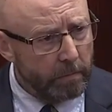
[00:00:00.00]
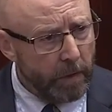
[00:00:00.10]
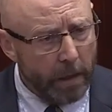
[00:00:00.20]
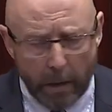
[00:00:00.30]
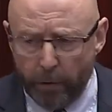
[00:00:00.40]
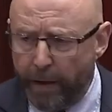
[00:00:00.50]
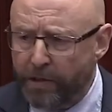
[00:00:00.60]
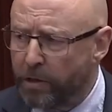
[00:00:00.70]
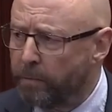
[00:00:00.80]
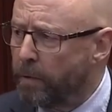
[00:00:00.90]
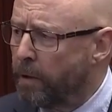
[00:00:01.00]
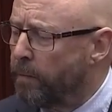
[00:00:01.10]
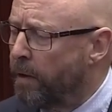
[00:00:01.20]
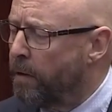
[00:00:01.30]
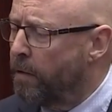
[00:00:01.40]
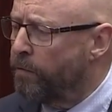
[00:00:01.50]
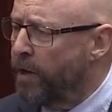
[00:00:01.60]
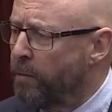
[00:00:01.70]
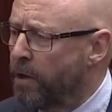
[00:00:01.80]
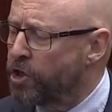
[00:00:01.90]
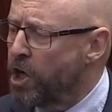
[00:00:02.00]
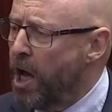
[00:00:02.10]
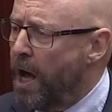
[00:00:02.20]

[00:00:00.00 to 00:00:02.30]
Now, I don't think that's very much.